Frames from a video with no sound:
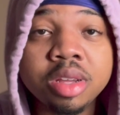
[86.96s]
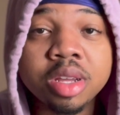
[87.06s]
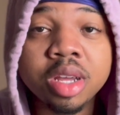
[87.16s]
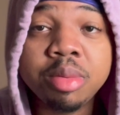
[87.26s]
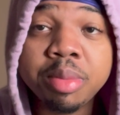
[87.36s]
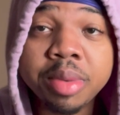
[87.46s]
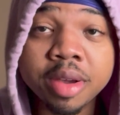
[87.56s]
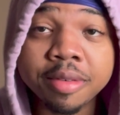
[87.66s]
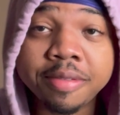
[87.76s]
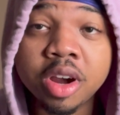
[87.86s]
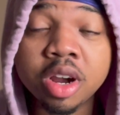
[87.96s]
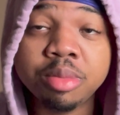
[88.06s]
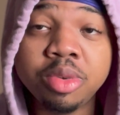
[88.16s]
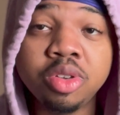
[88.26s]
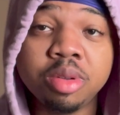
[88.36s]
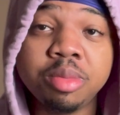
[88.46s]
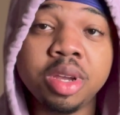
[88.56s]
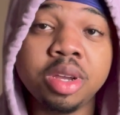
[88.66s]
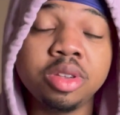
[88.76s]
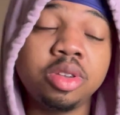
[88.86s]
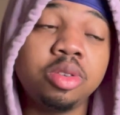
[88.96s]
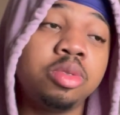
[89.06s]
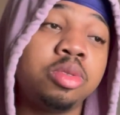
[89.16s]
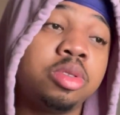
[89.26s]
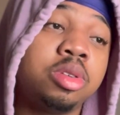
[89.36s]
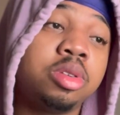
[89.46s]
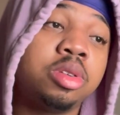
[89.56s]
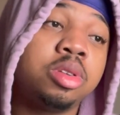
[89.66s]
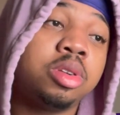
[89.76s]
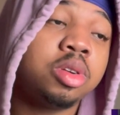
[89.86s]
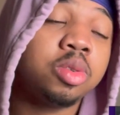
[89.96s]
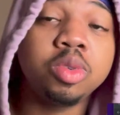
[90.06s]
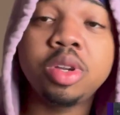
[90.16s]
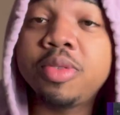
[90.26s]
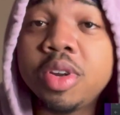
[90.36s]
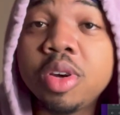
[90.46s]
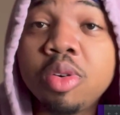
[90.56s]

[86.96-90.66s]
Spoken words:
he been making fire music, man, so we're just finna go